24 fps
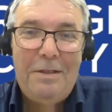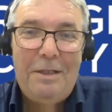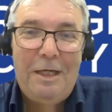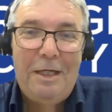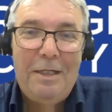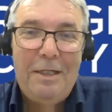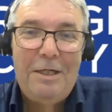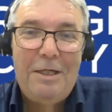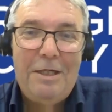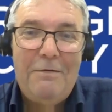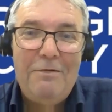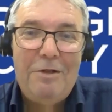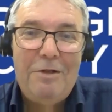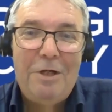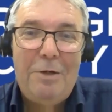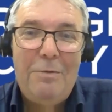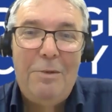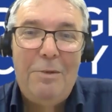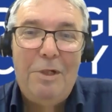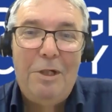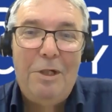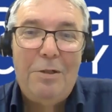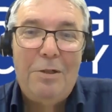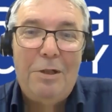Thanks ever
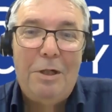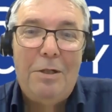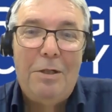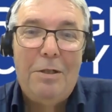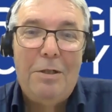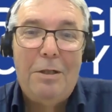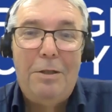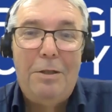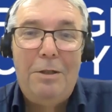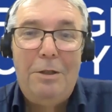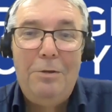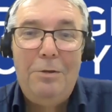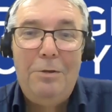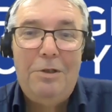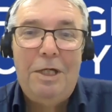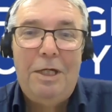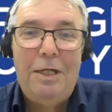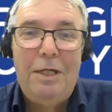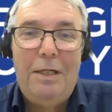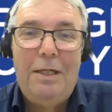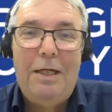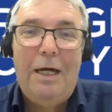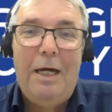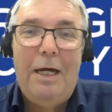so much. You
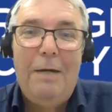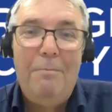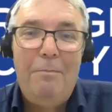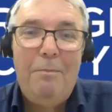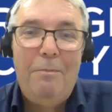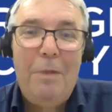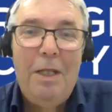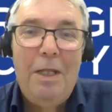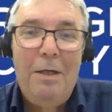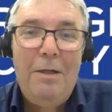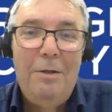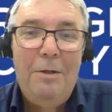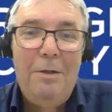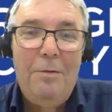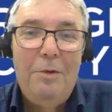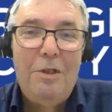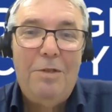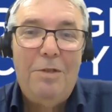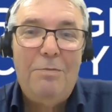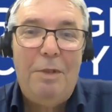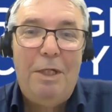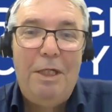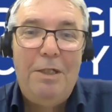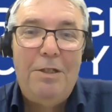take care.
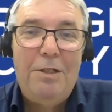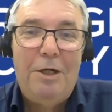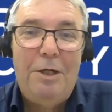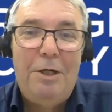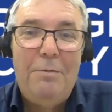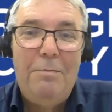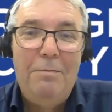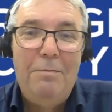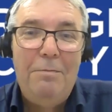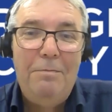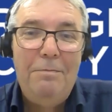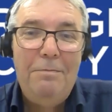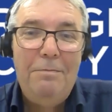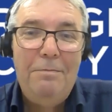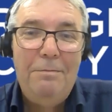We'll speak soon.